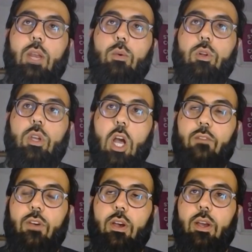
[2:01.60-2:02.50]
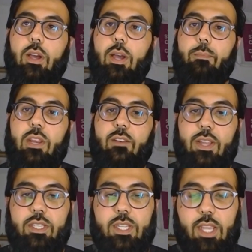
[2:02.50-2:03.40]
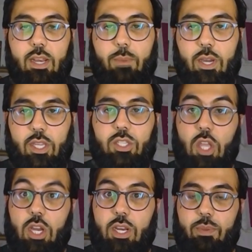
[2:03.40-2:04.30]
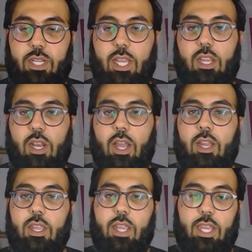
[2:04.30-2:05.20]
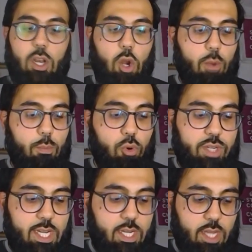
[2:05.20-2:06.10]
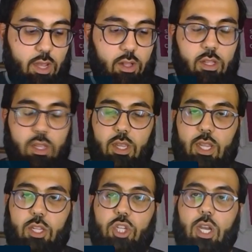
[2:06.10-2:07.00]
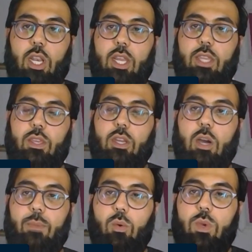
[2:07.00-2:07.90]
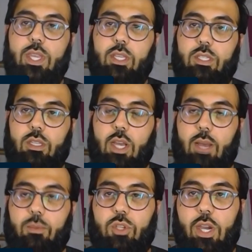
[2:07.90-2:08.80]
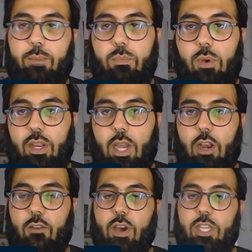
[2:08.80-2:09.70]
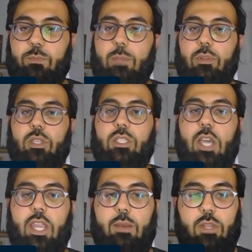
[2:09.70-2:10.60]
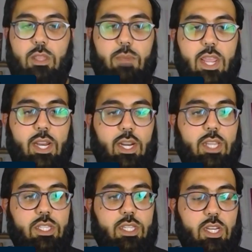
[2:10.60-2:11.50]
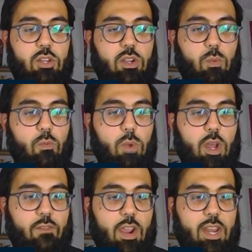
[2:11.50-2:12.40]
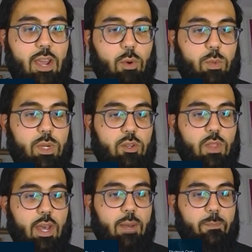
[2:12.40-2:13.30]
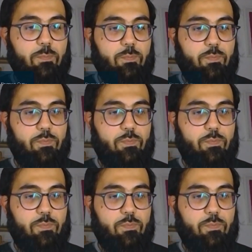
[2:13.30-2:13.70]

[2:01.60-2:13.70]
we'll cover um, investing in Pakistan in particular in a lot more detail, inshallah, in the coming weeks. Um, oh, so, I, I, I, advise people to sign up to the mailing list and you can uh, find out when we do that. Brilliant.